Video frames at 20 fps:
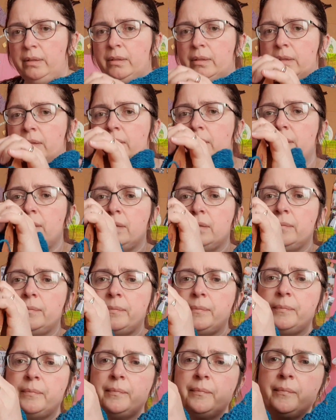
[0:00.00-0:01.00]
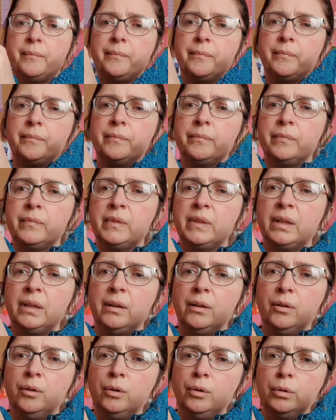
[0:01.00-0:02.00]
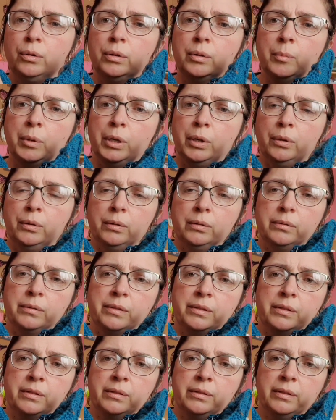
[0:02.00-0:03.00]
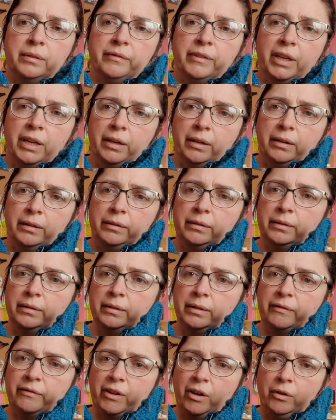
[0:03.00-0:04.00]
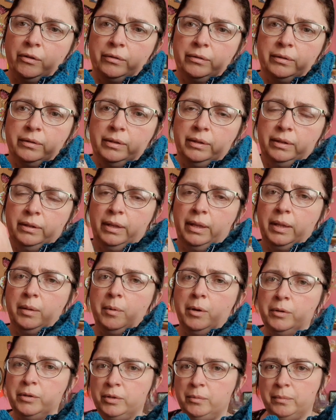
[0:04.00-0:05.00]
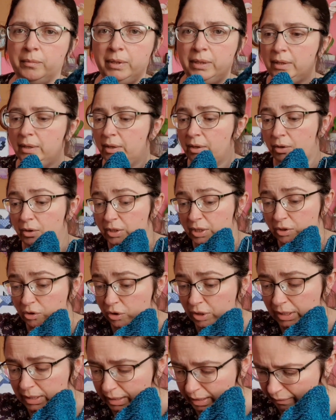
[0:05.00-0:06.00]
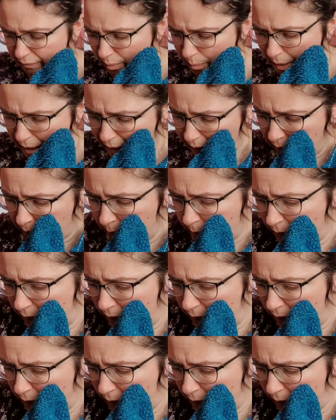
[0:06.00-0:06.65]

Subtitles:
there's all the balls of yarn I've got in the bottom, because I just didn't have a bag